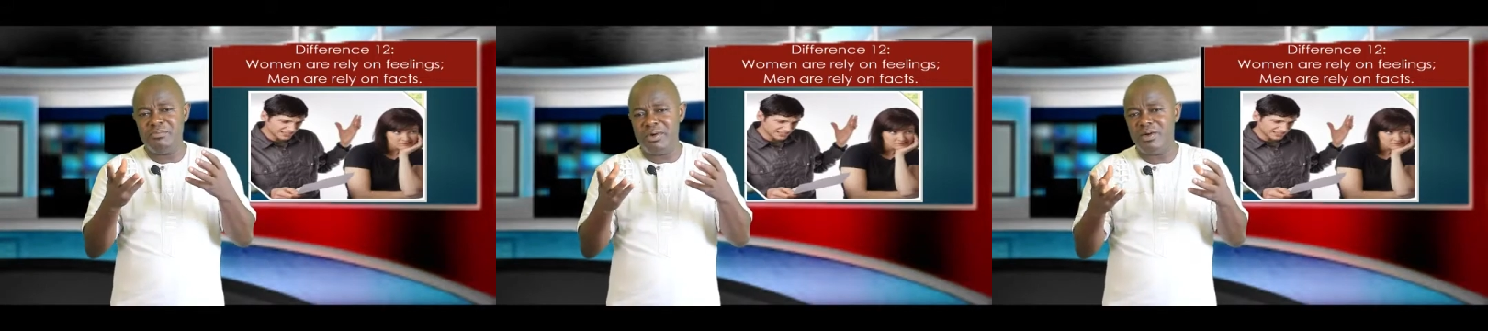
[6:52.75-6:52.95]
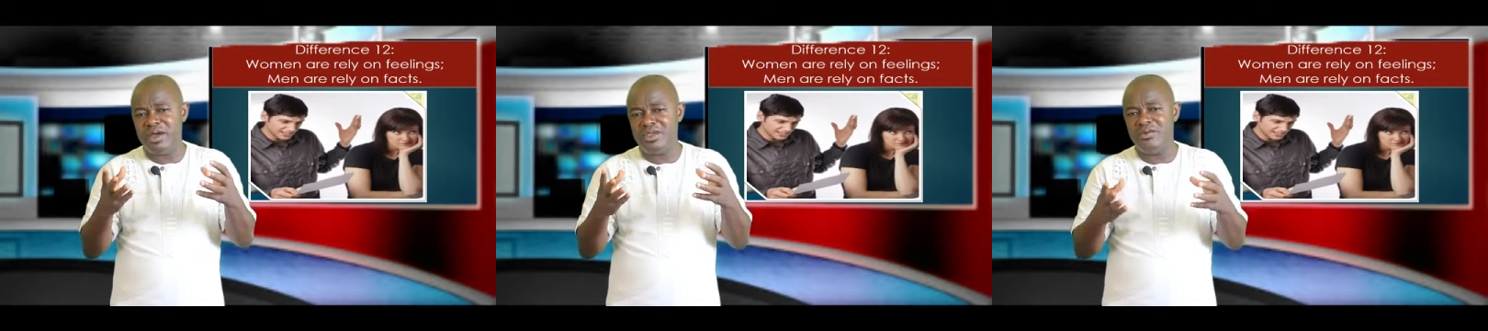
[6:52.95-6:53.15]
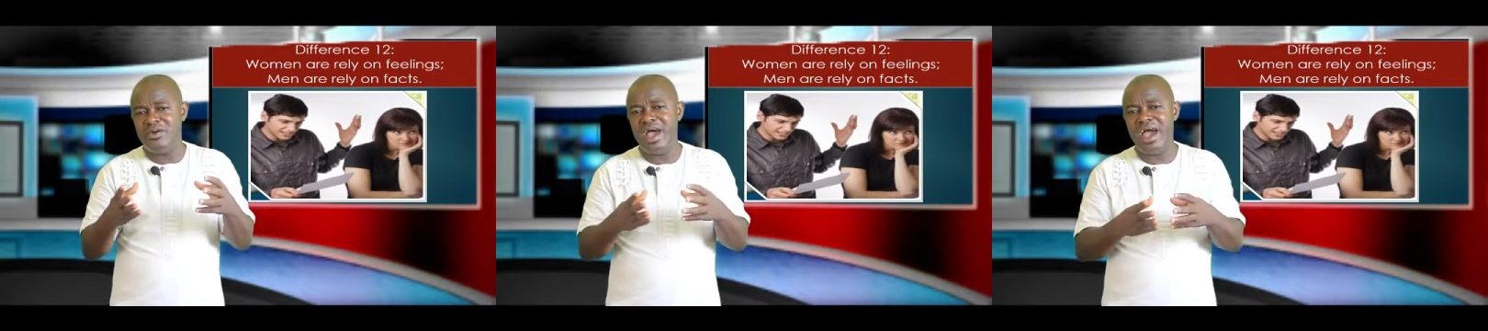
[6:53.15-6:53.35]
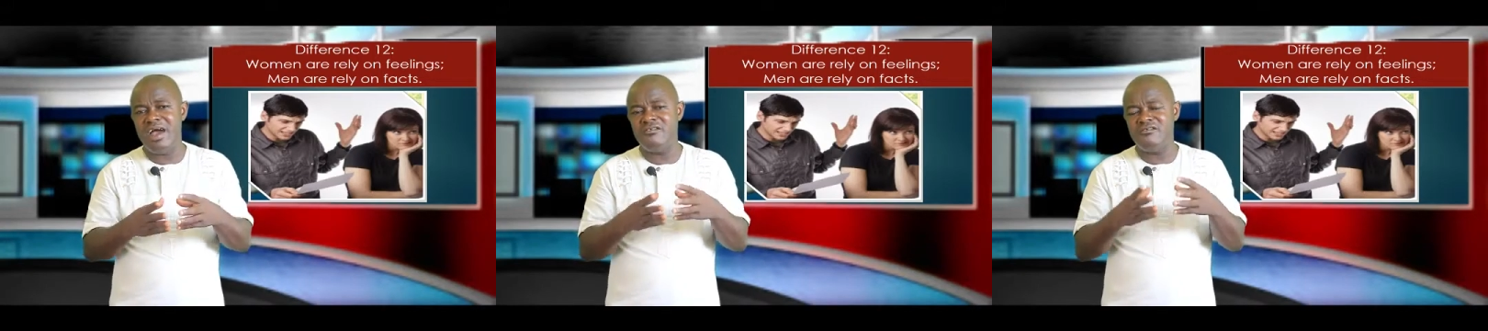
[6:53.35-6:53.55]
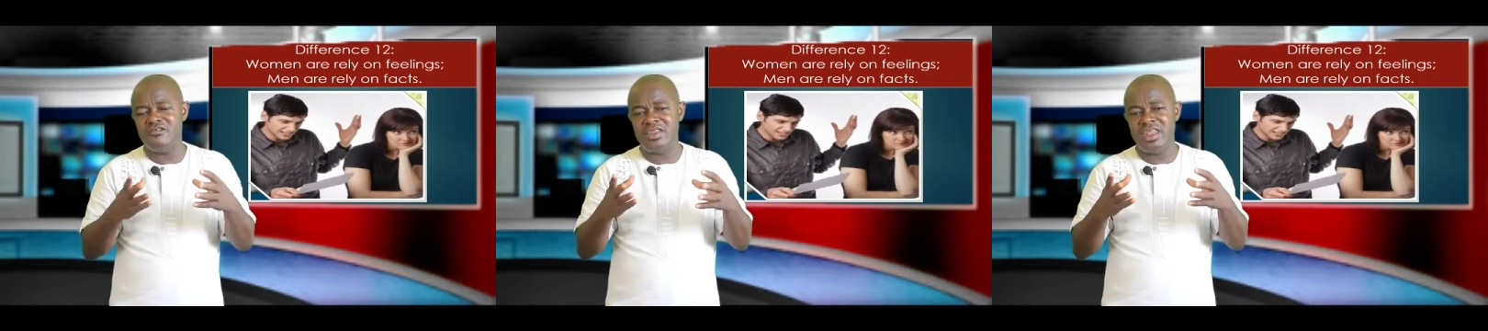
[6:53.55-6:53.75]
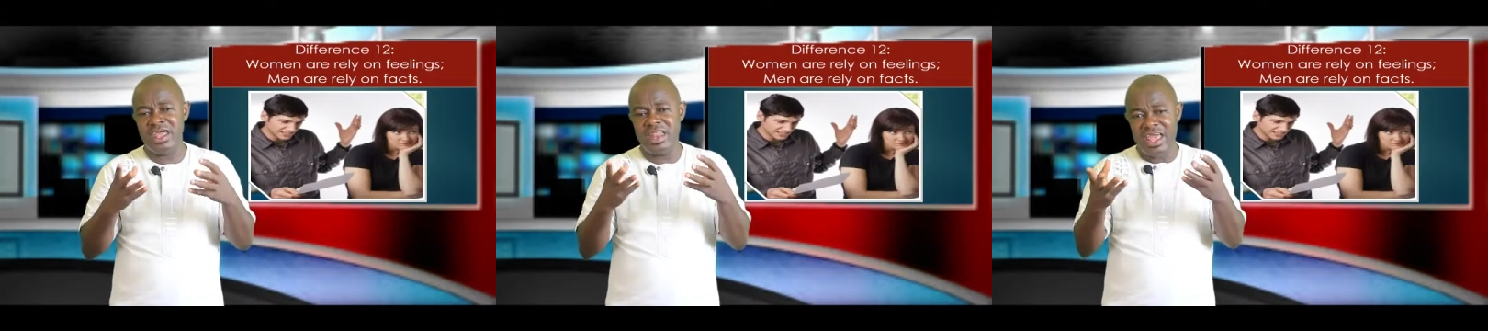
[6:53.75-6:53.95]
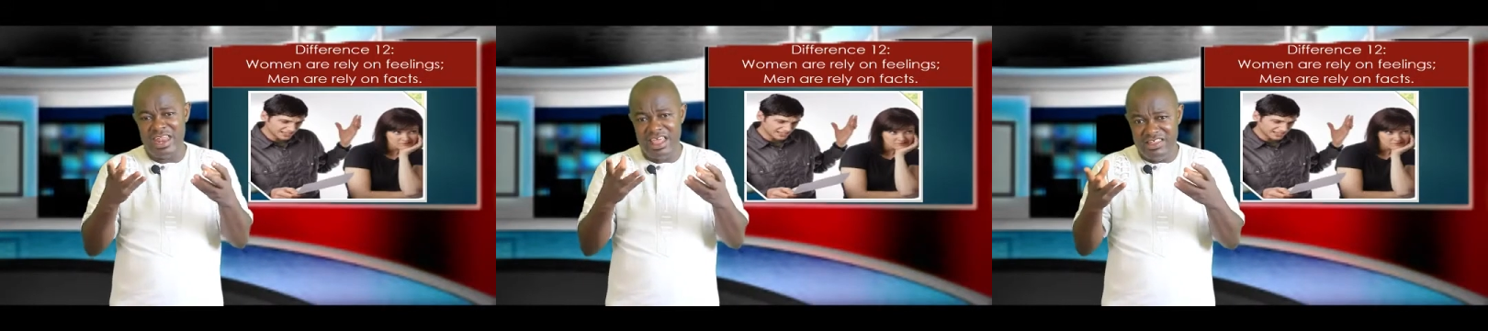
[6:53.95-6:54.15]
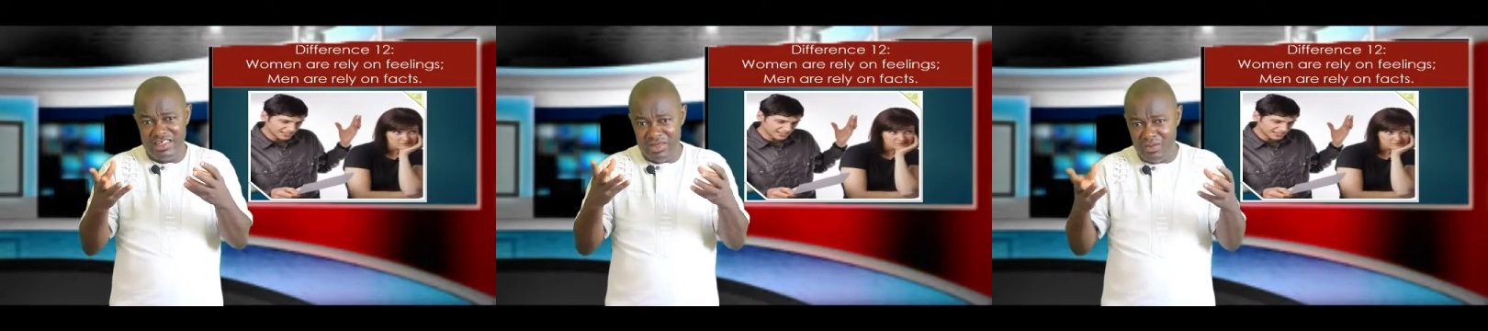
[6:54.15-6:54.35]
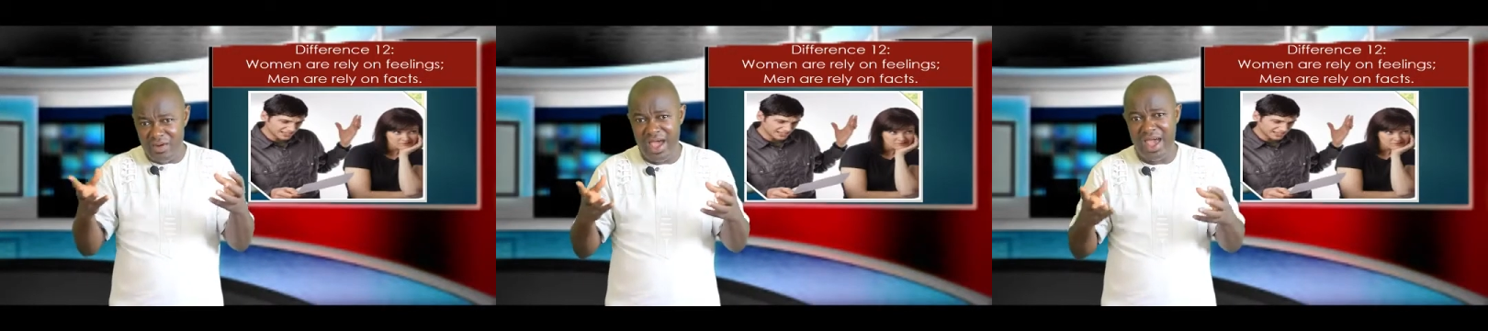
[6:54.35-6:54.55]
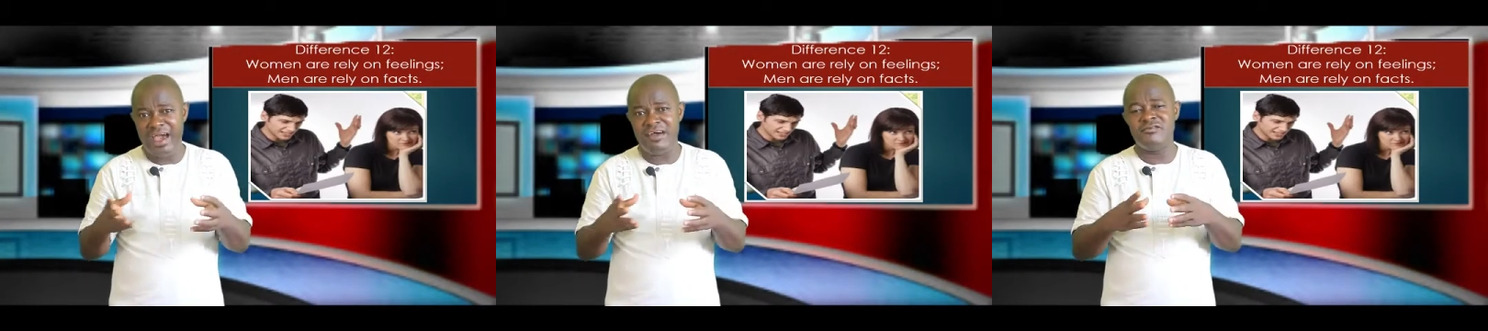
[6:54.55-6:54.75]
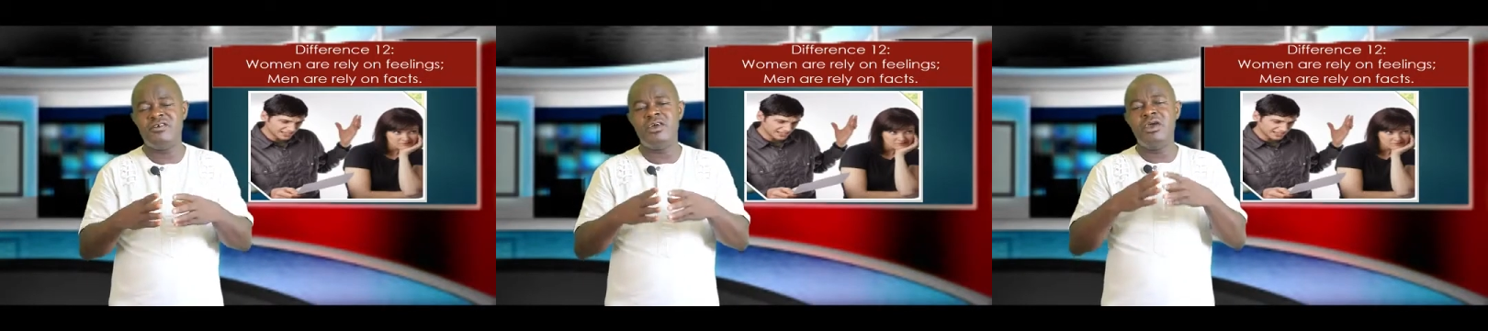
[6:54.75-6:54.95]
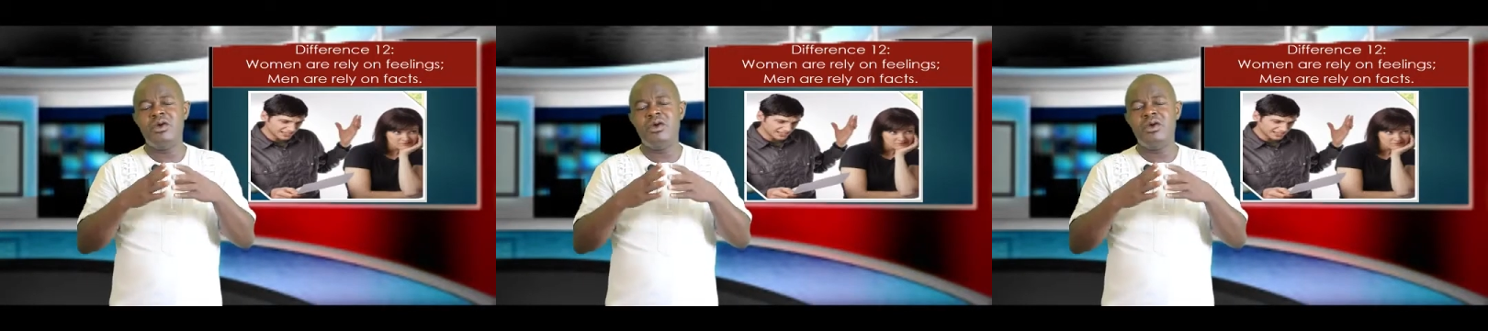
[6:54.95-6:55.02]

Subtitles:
power you have, the energy you have,